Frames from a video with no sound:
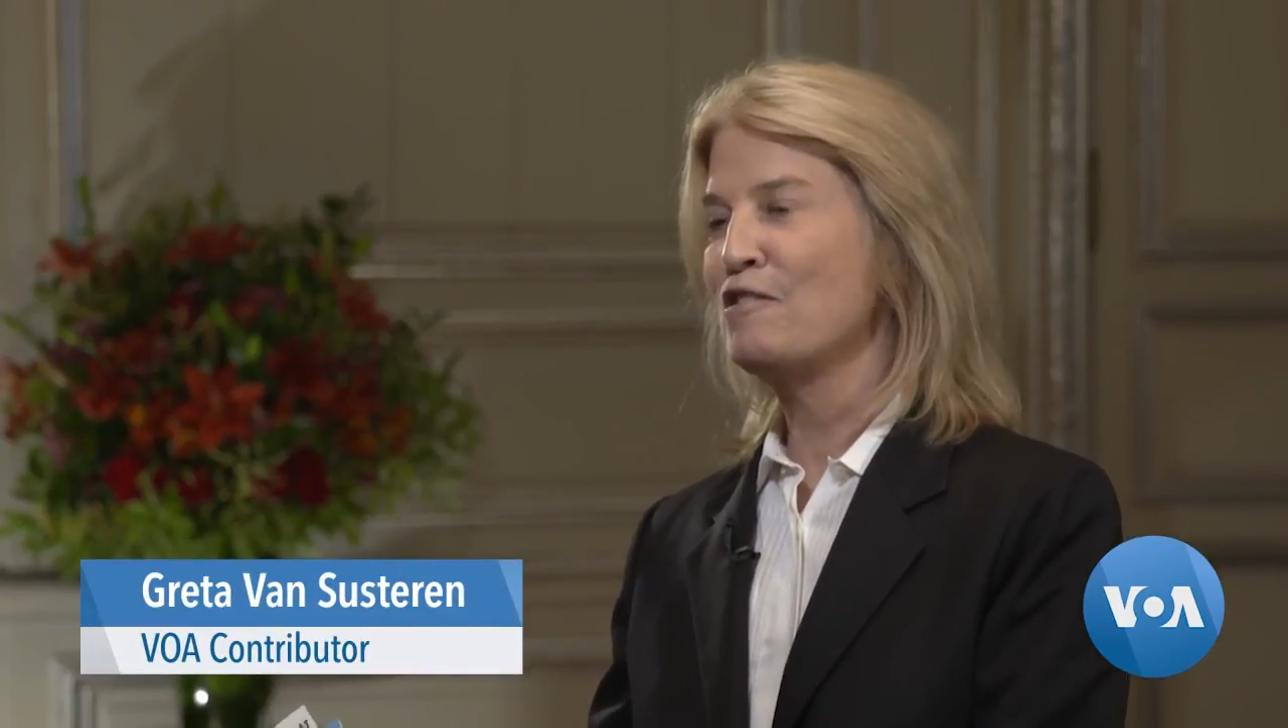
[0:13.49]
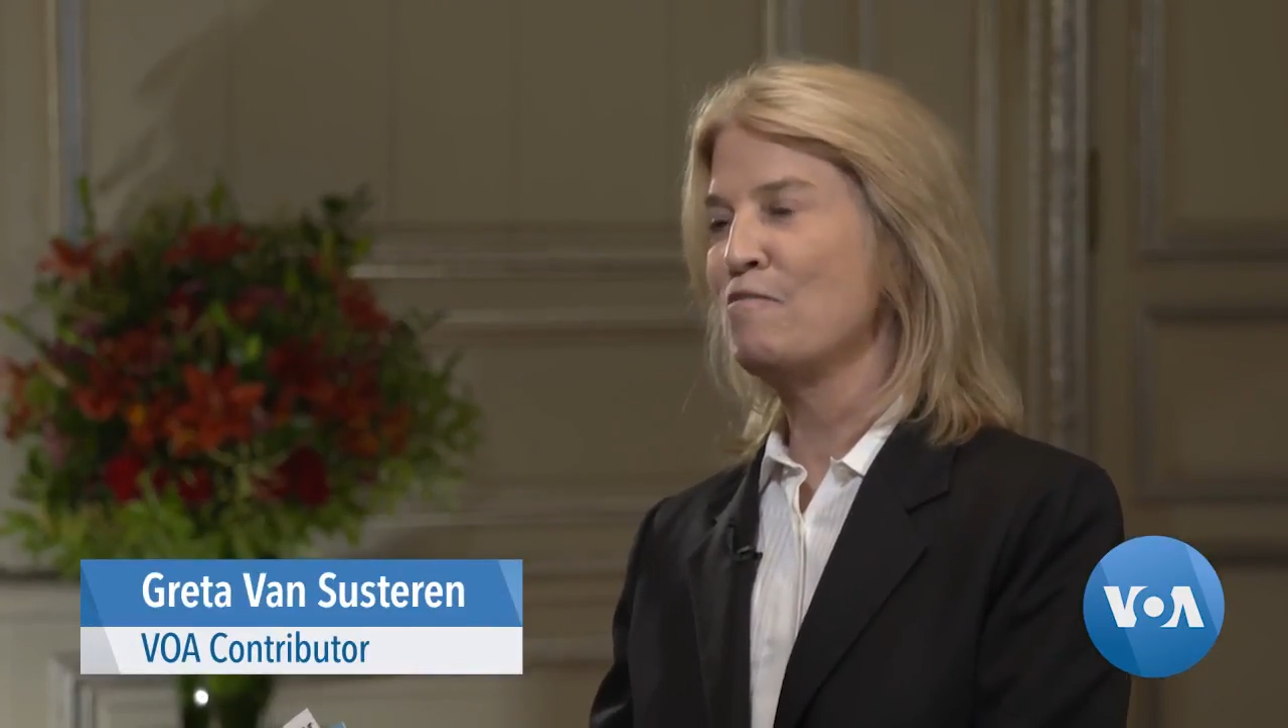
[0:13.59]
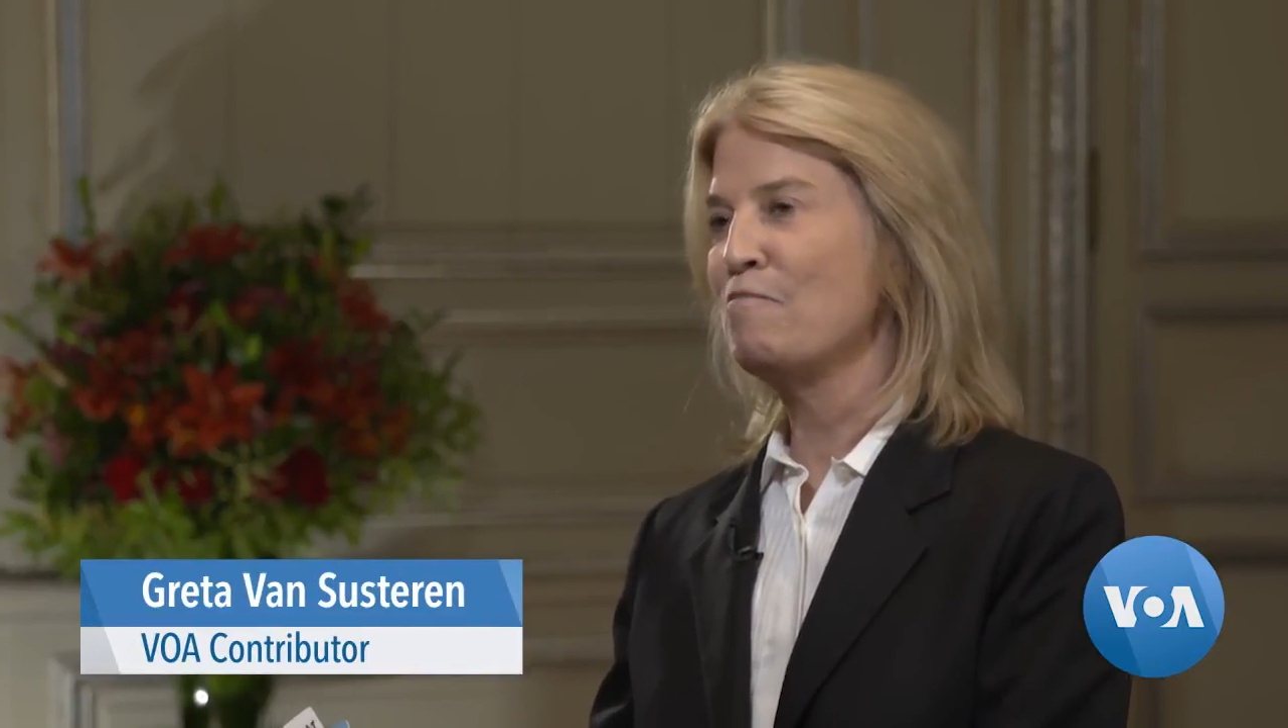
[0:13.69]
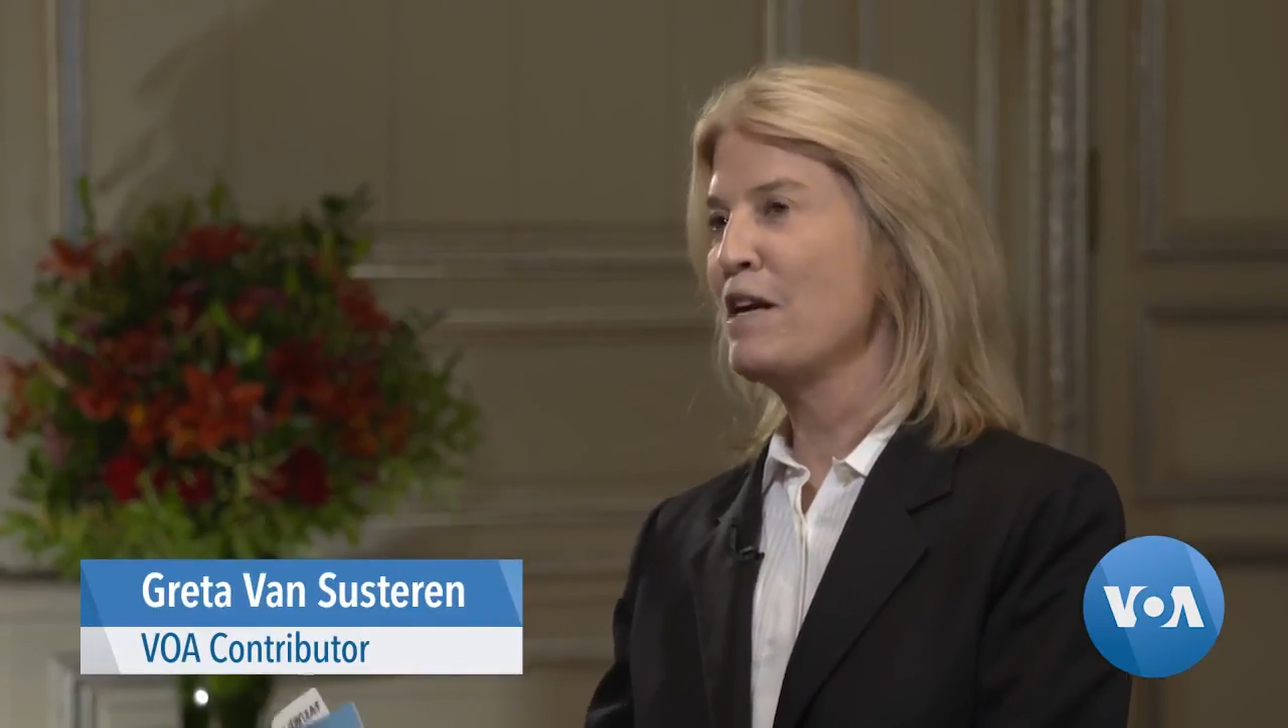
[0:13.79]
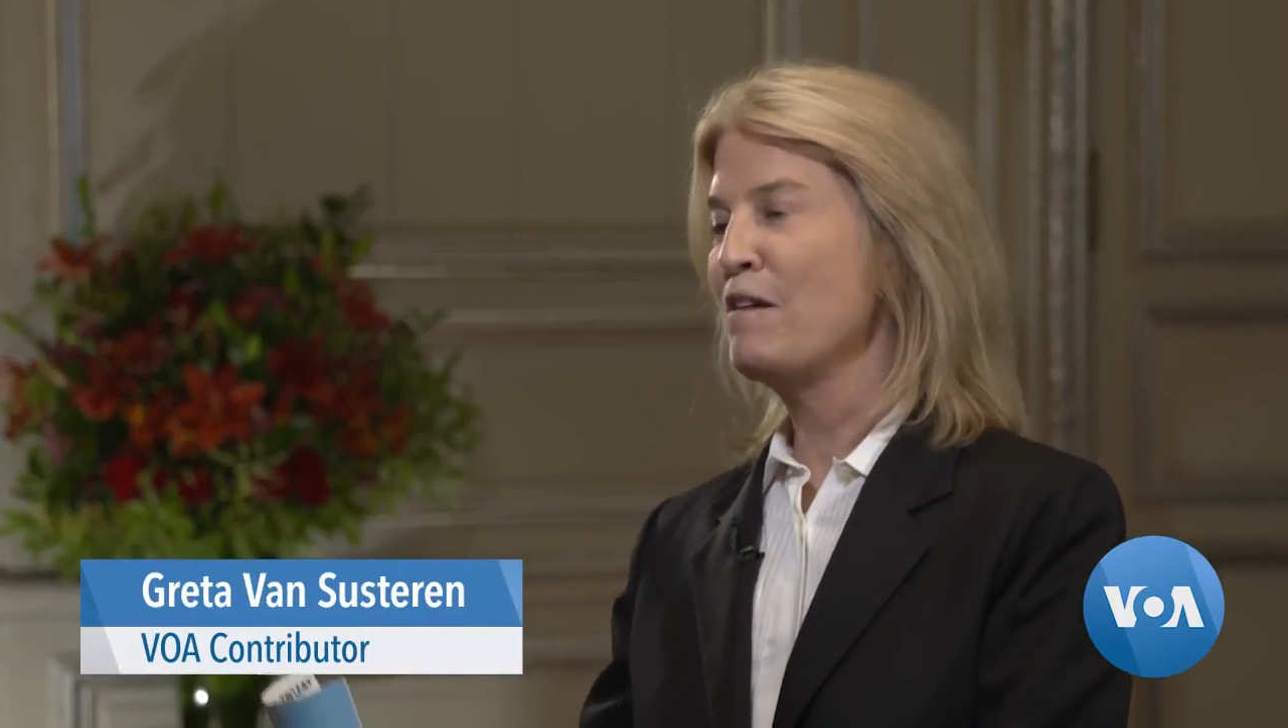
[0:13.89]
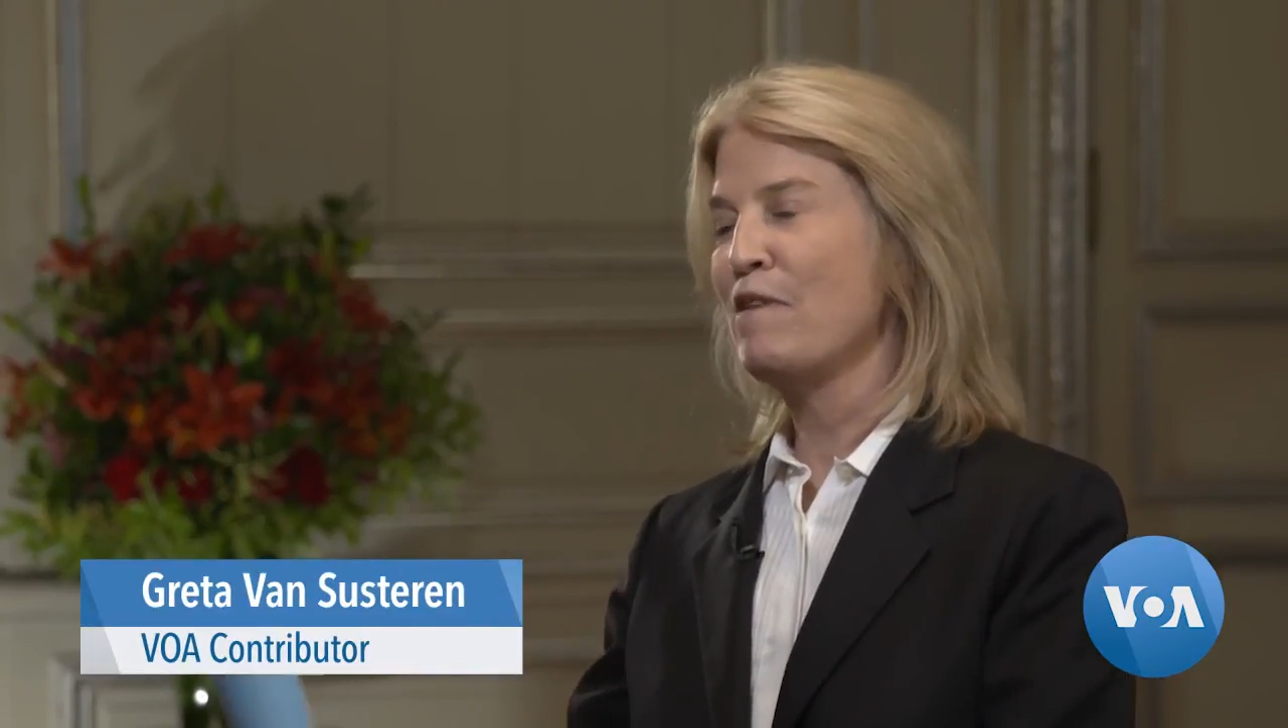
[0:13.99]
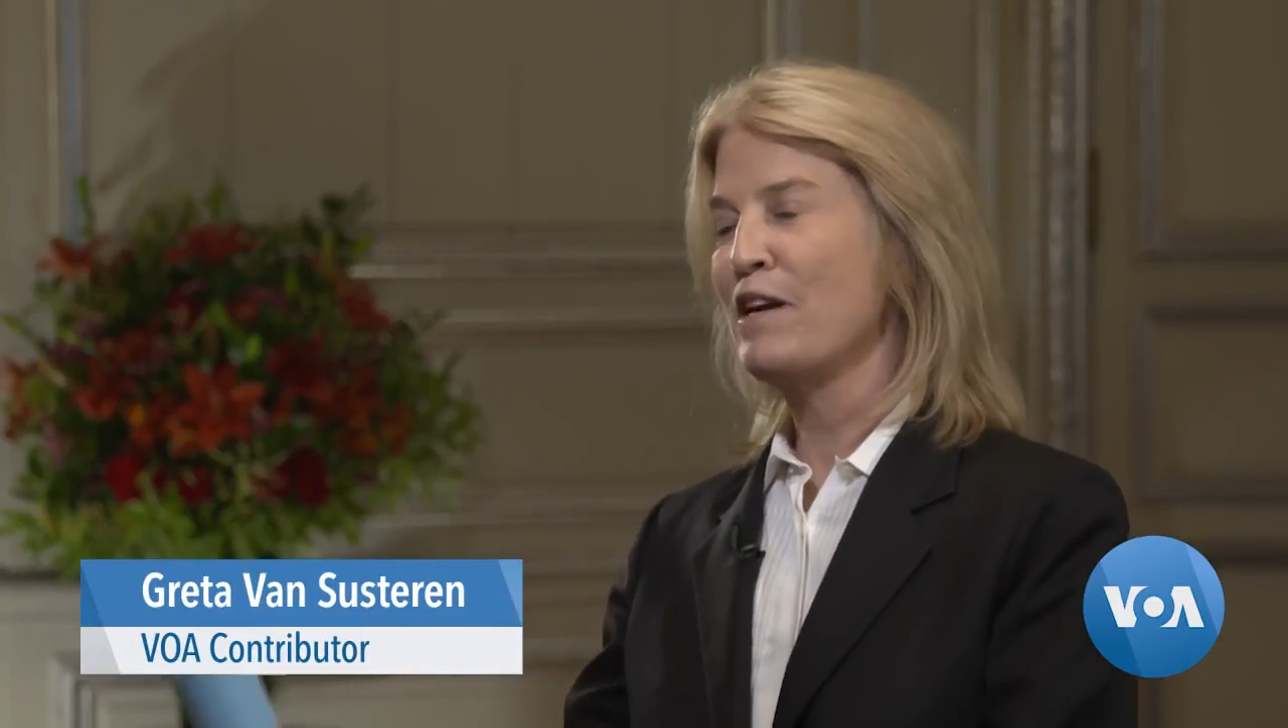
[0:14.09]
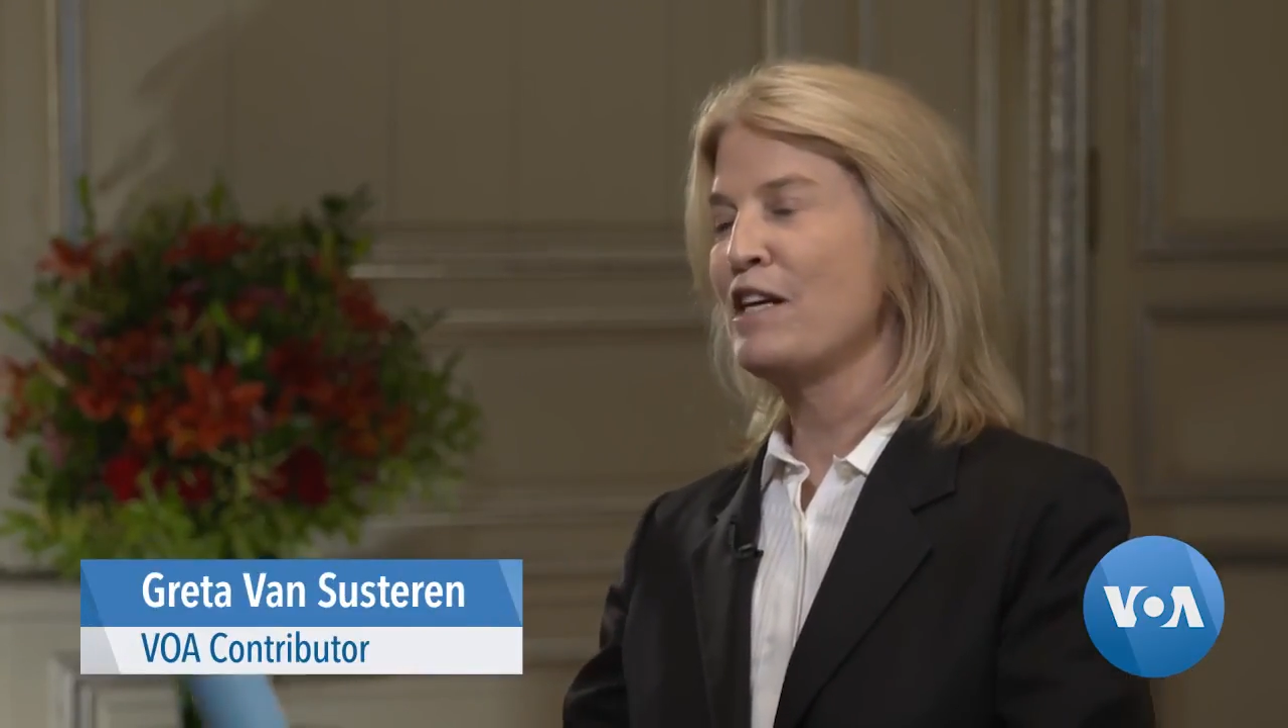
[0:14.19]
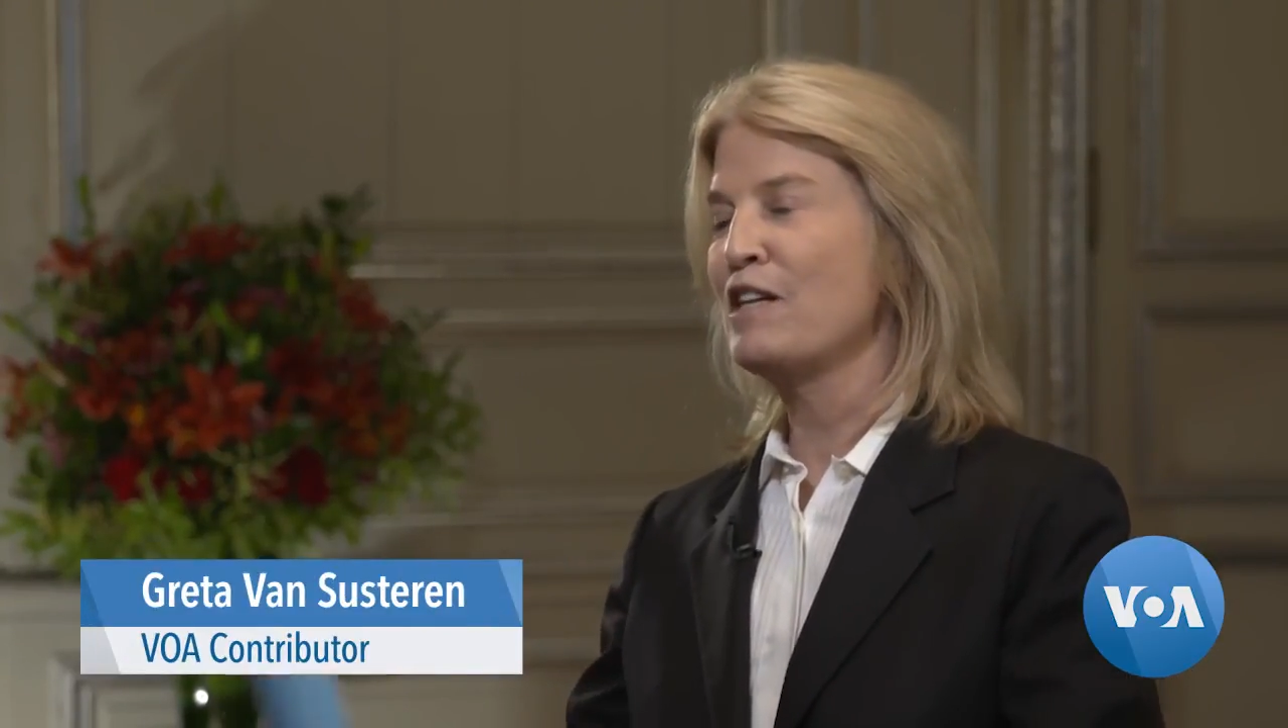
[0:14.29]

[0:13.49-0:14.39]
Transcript: who may run